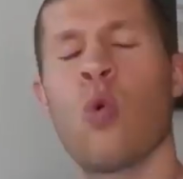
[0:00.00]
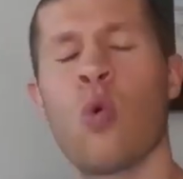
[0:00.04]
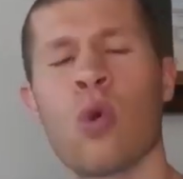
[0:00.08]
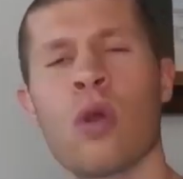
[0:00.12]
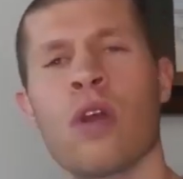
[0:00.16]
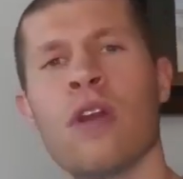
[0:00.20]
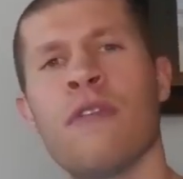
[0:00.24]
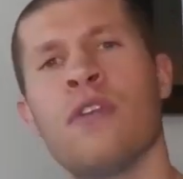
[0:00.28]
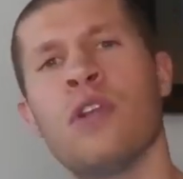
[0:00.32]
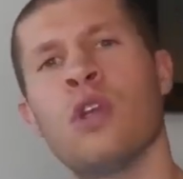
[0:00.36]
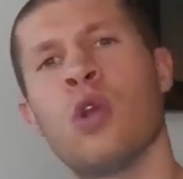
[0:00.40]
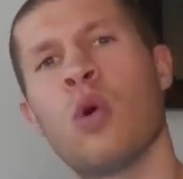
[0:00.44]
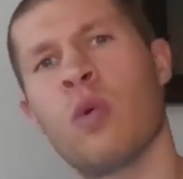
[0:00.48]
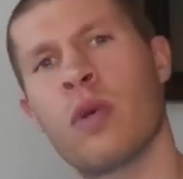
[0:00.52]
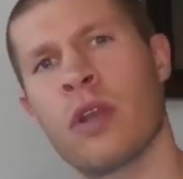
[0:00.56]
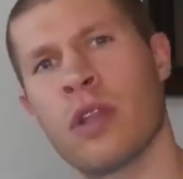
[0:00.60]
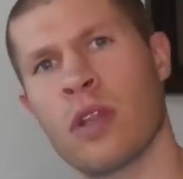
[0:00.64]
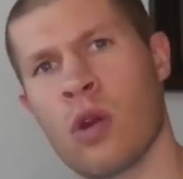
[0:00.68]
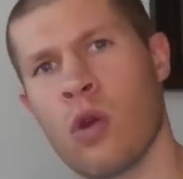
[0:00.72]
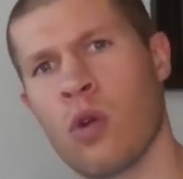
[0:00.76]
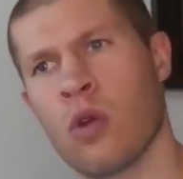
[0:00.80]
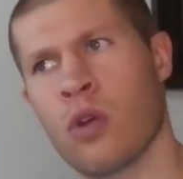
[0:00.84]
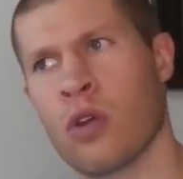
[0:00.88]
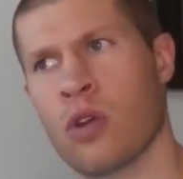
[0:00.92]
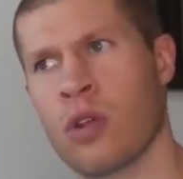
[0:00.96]
Or if you don't want
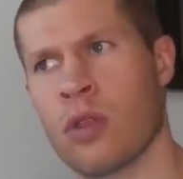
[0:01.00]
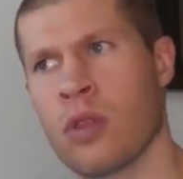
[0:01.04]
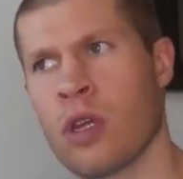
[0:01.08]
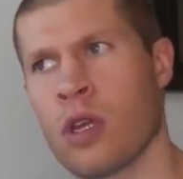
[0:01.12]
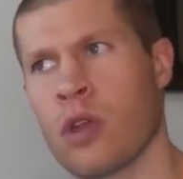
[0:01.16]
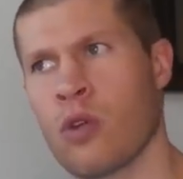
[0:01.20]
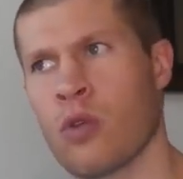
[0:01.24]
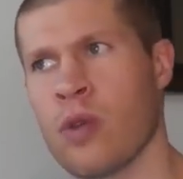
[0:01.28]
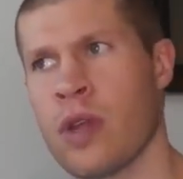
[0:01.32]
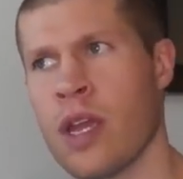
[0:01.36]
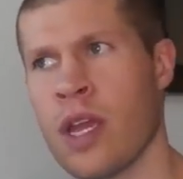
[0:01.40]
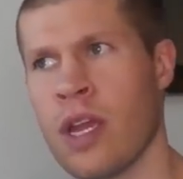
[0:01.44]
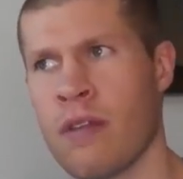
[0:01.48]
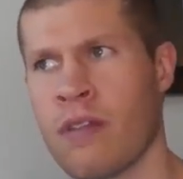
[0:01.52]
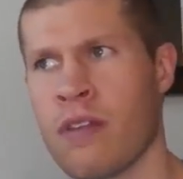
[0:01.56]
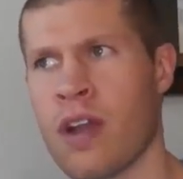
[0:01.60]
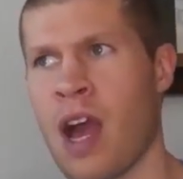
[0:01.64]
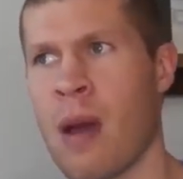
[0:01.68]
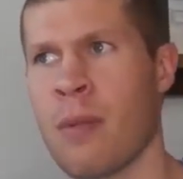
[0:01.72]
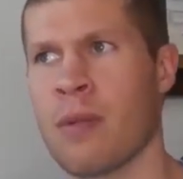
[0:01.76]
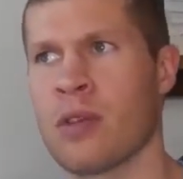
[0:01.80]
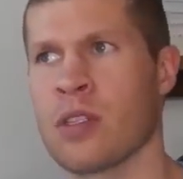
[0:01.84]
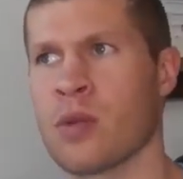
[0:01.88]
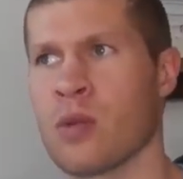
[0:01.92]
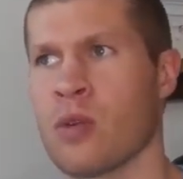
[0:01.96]
to go the Creative
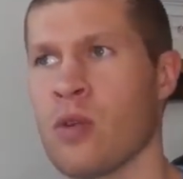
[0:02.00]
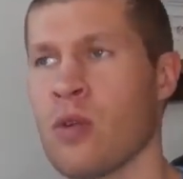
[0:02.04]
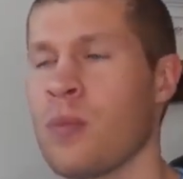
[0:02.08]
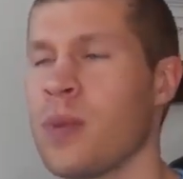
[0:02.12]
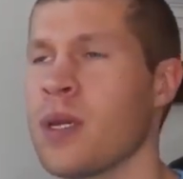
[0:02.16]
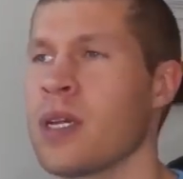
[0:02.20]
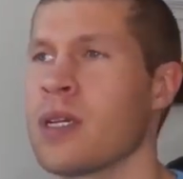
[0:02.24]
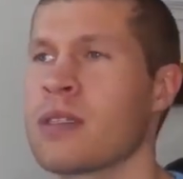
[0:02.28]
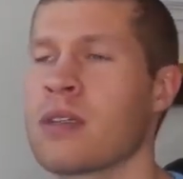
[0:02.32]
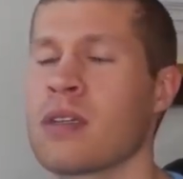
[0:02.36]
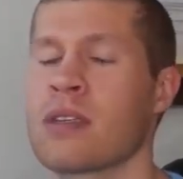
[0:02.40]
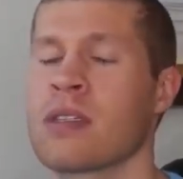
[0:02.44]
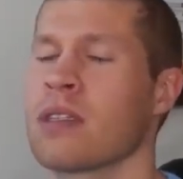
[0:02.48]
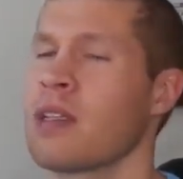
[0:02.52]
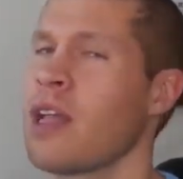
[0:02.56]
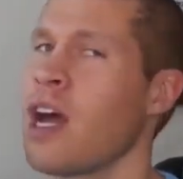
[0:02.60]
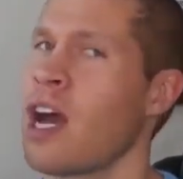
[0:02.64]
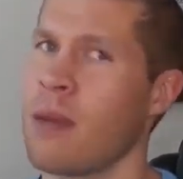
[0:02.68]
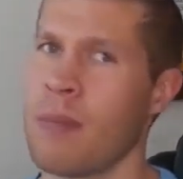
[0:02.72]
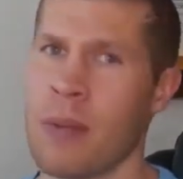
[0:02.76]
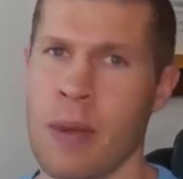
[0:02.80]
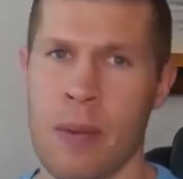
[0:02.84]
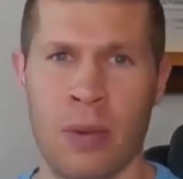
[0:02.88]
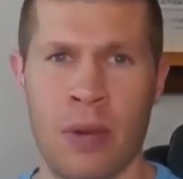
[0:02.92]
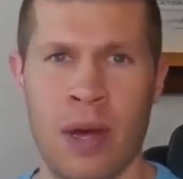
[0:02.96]
Commons route, because there's a
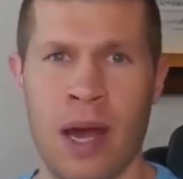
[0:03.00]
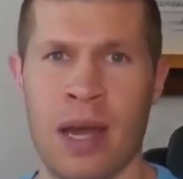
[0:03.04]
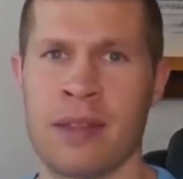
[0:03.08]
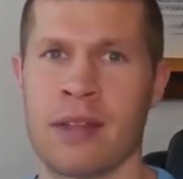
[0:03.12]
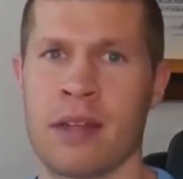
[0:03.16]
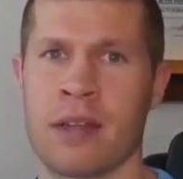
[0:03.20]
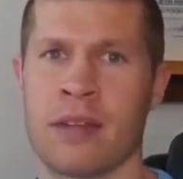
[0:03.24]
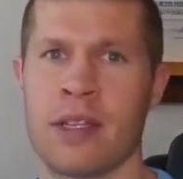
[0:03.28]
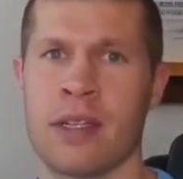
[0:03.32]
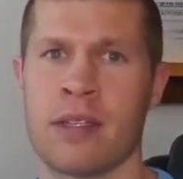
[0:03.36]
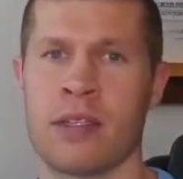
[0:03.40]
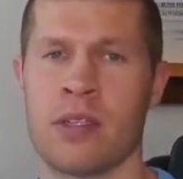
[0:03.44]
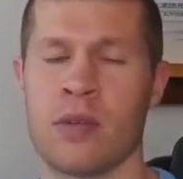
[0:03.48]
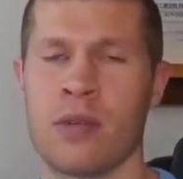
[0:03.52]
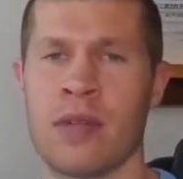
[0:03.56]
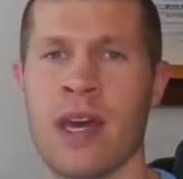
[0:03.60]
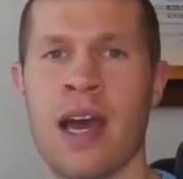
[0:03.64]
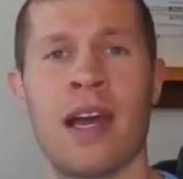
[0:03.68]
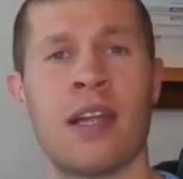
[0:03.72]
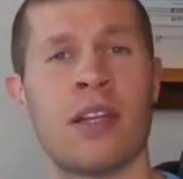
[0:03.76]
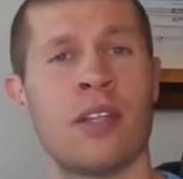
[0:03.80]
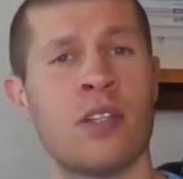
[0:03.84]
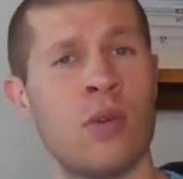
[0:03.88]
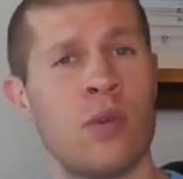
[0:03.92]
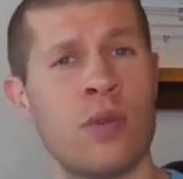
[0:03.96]
lot of people out there that do
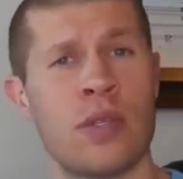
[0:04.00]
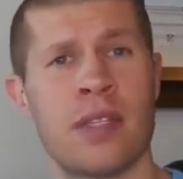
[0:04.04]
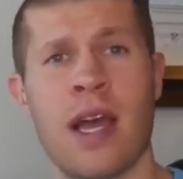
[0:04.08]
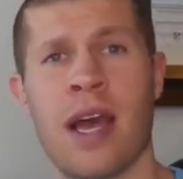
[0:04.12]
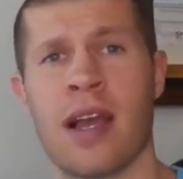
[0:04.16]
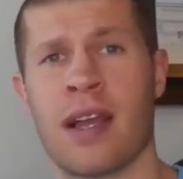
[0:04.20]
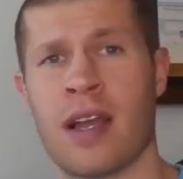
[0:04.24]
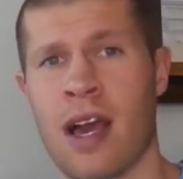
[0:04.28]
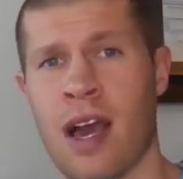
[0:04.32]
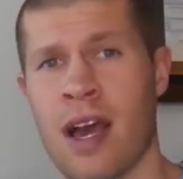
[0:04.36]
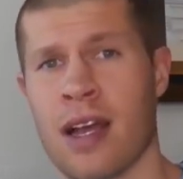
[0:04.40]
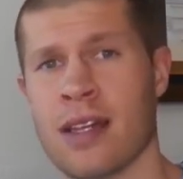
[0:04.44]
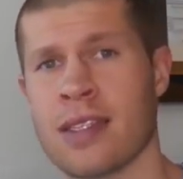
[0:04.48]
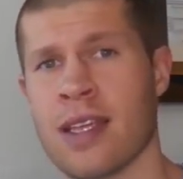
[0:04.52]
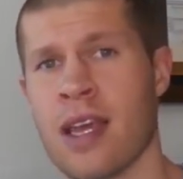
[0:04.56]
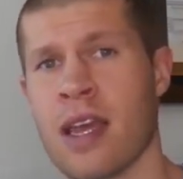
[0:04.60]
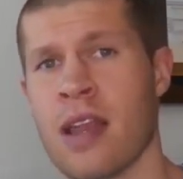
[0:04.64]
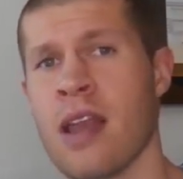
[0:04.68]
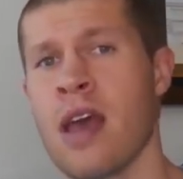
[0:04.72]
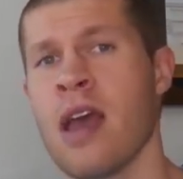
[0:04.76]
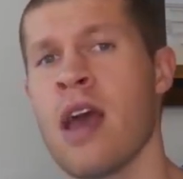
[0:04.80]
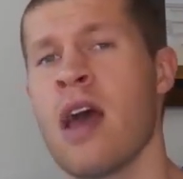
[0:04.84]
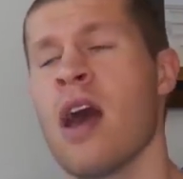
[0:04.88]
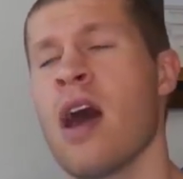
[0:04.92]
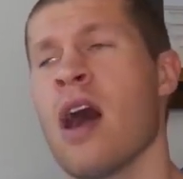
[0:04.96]
that and use that
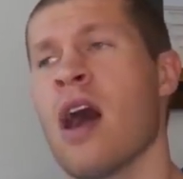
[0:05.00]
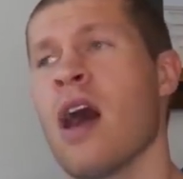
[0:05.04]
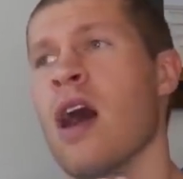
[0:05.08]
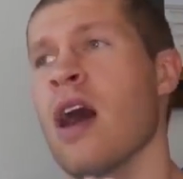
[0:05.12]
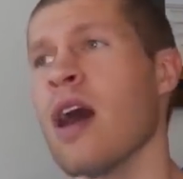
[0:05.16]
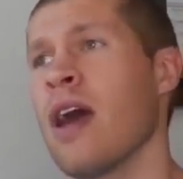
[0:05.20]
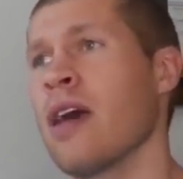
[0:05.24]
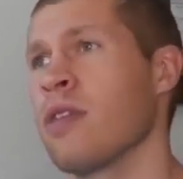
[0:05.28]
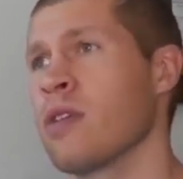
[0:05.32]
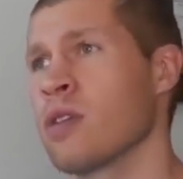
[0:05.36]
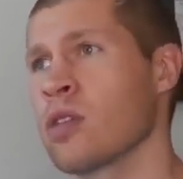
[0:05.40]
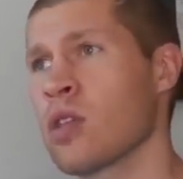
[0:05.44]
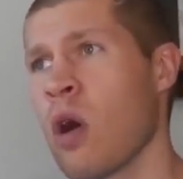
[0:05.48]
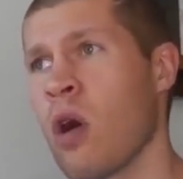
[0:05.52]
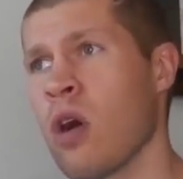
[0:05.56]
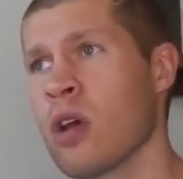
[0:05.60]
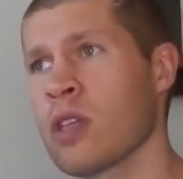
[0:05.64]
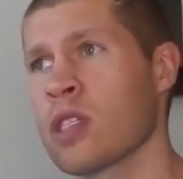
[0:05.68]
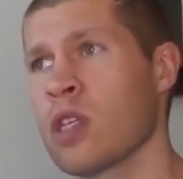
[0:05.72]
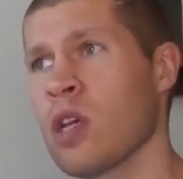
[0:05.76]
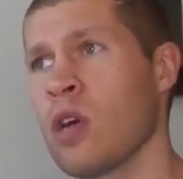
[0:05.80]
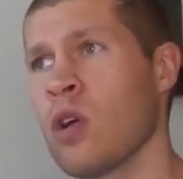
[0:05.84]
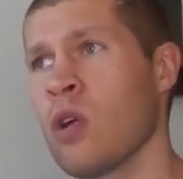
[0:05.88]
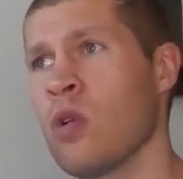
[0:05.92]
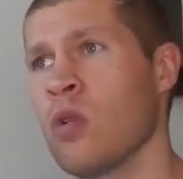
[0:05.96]
content, and there's
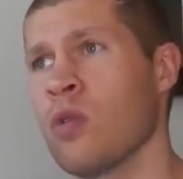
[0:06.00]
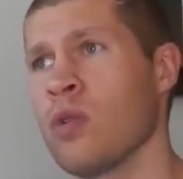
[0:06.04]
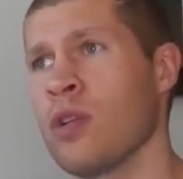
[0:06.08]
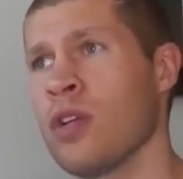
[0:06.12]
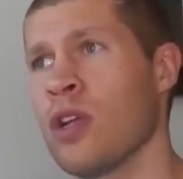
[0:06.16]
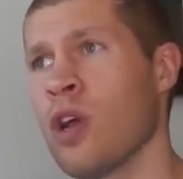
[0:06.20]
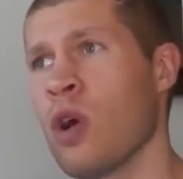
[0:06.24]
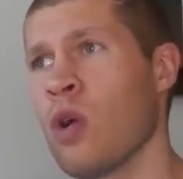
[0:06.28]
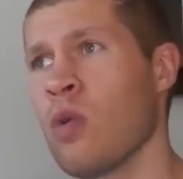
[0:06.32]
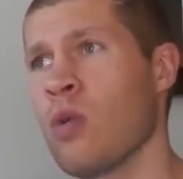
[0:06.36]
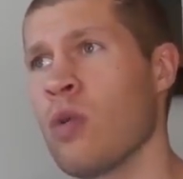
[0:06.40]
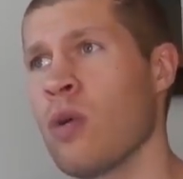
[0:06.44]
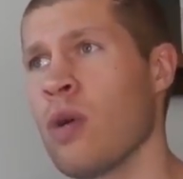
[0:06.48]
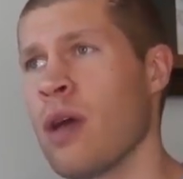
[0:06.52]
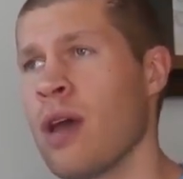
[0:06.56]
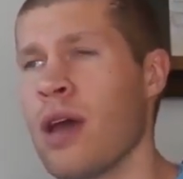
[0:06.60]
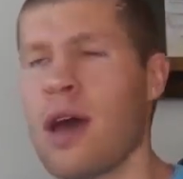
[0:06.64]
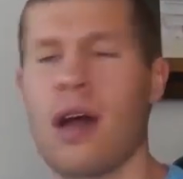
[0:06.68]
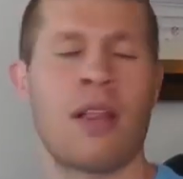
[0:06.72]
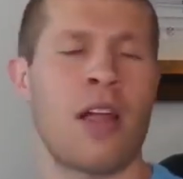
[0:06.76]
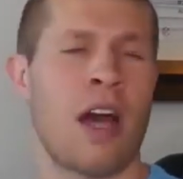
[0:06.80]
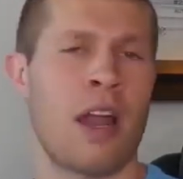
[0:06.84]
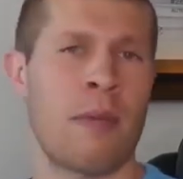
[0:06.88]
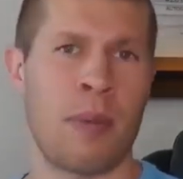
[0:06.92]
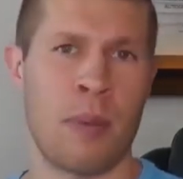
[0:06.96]
also,
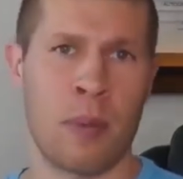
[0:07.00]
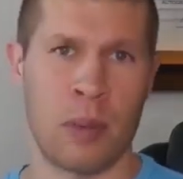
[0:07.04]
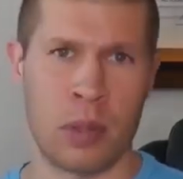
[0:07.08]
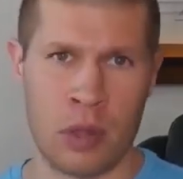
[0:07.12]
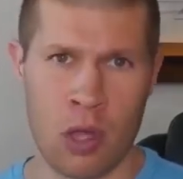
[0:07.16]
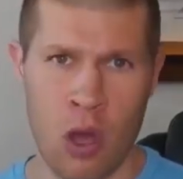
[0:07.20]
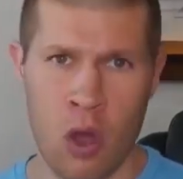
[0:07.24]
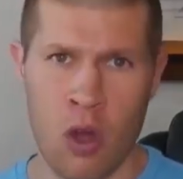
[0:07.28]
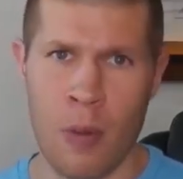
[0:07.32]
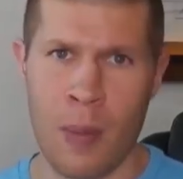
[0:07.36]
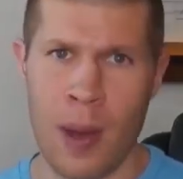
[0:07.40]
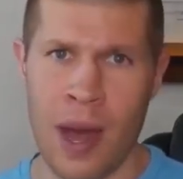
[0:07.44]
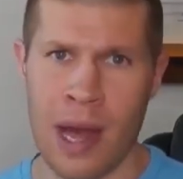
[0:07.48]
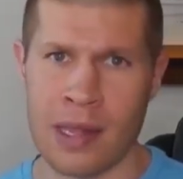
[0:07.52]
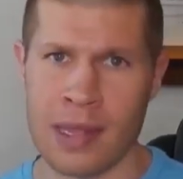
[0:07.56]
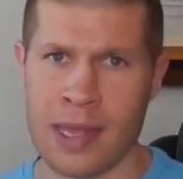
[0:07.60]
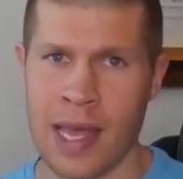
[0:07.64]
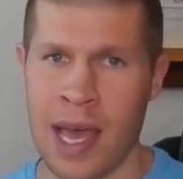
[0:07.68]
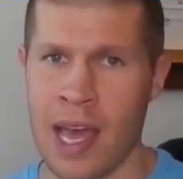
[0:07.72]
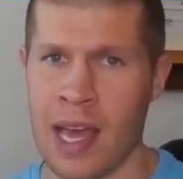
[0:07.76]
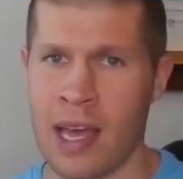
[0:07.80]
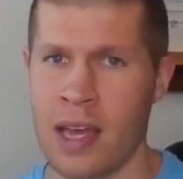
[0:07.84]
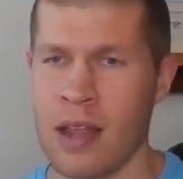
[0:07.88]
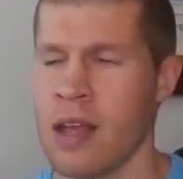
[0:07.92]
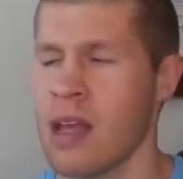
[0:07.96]
a lot of people know about
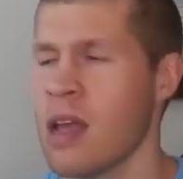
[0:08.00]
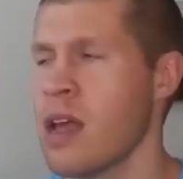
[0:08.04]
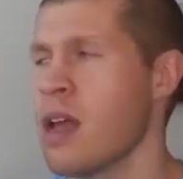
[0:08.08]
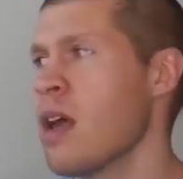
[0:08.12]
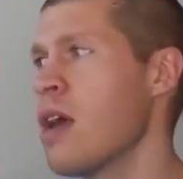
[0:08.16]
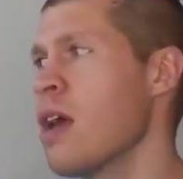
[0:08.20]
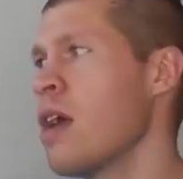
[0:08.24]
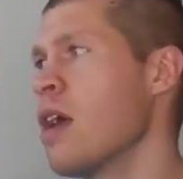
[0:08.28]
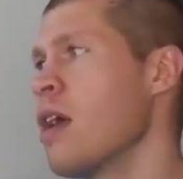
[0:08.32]
that,